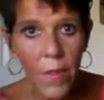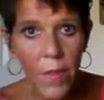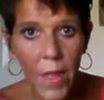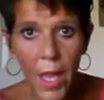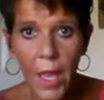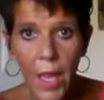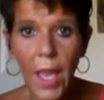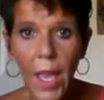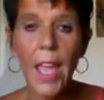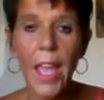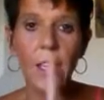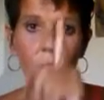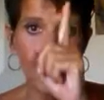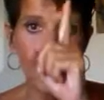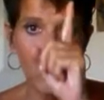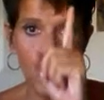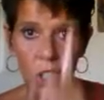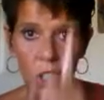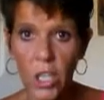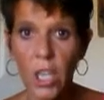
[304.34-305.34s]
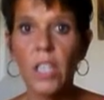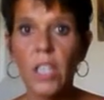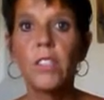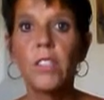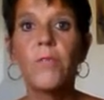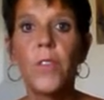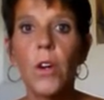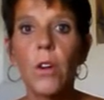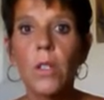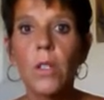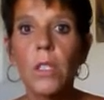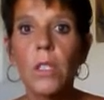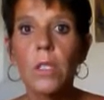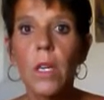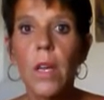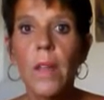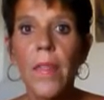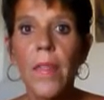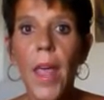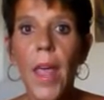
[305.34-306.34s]
thing and you just focus
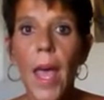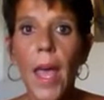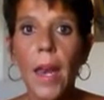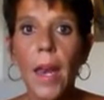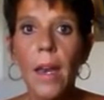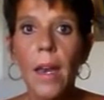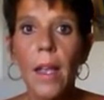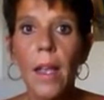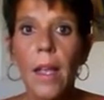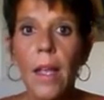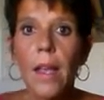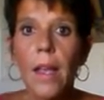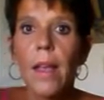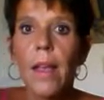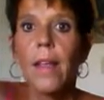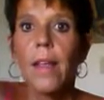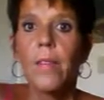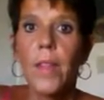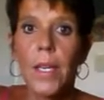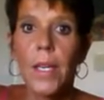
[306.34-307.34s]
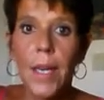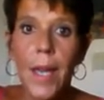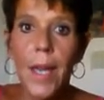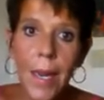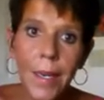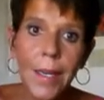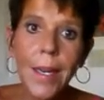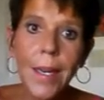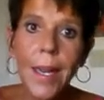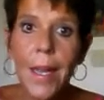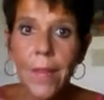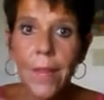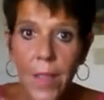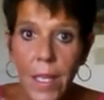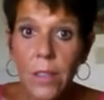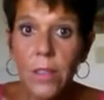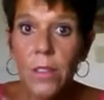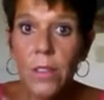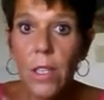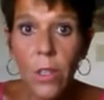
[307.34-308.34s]
on that, The 99
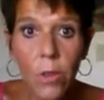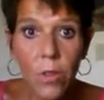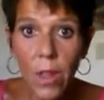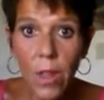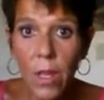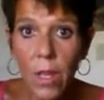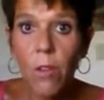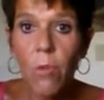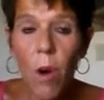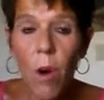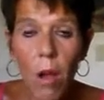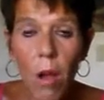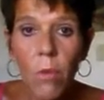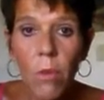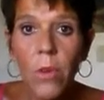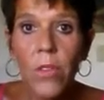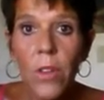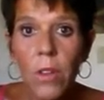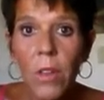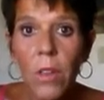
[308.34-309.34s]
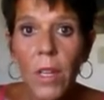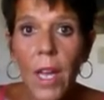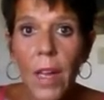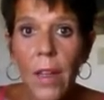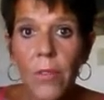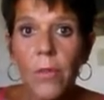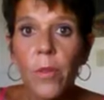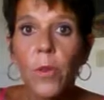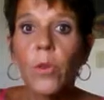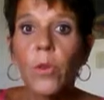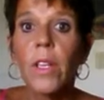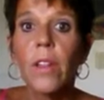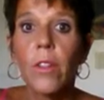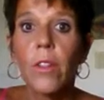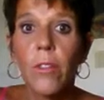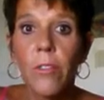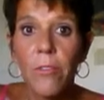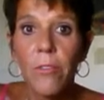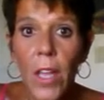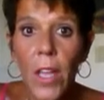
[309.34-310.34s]
things that you think are wrong with your life will
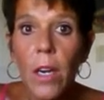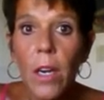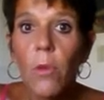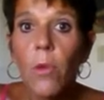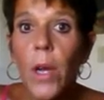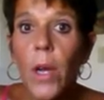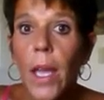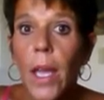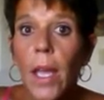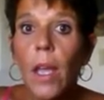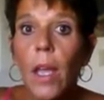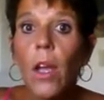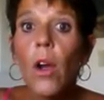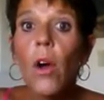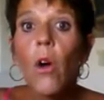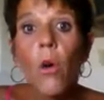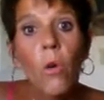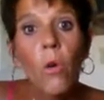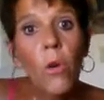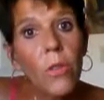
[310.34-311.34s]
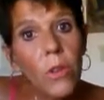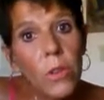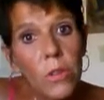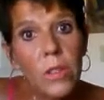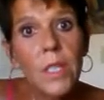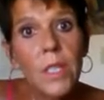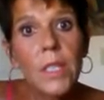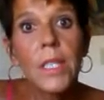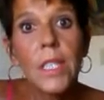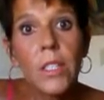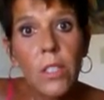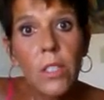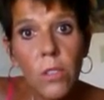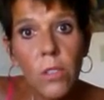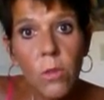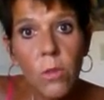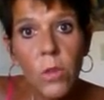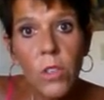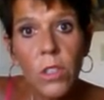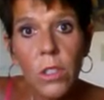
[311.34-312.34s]
either fade away or those
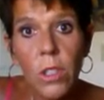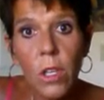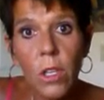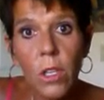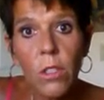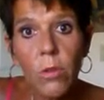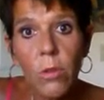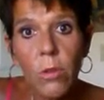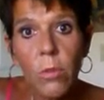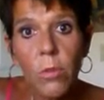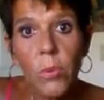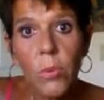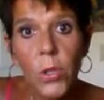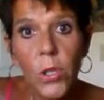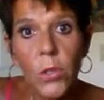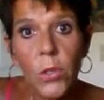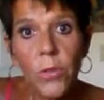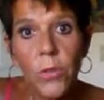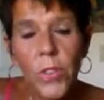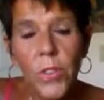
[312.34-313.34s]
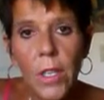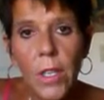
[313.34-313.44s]
conditions will start to improve.